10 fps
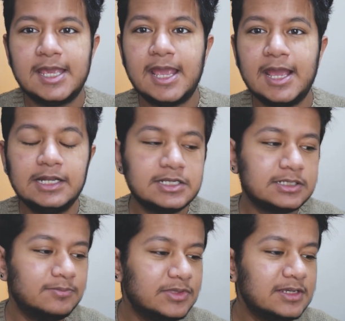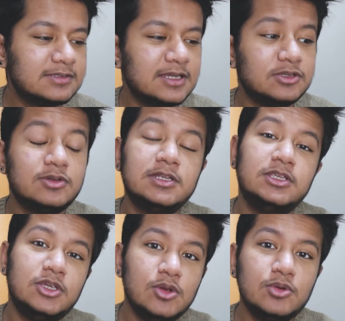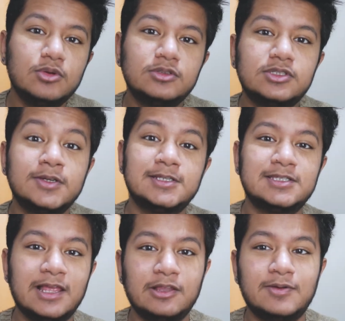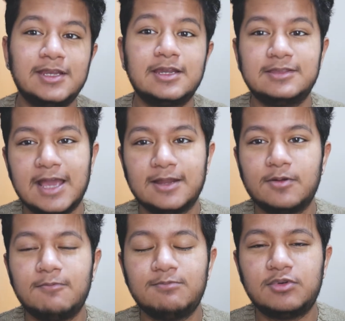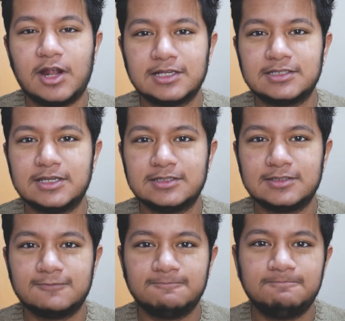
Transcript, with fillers: and some things that you can use to accelerate that process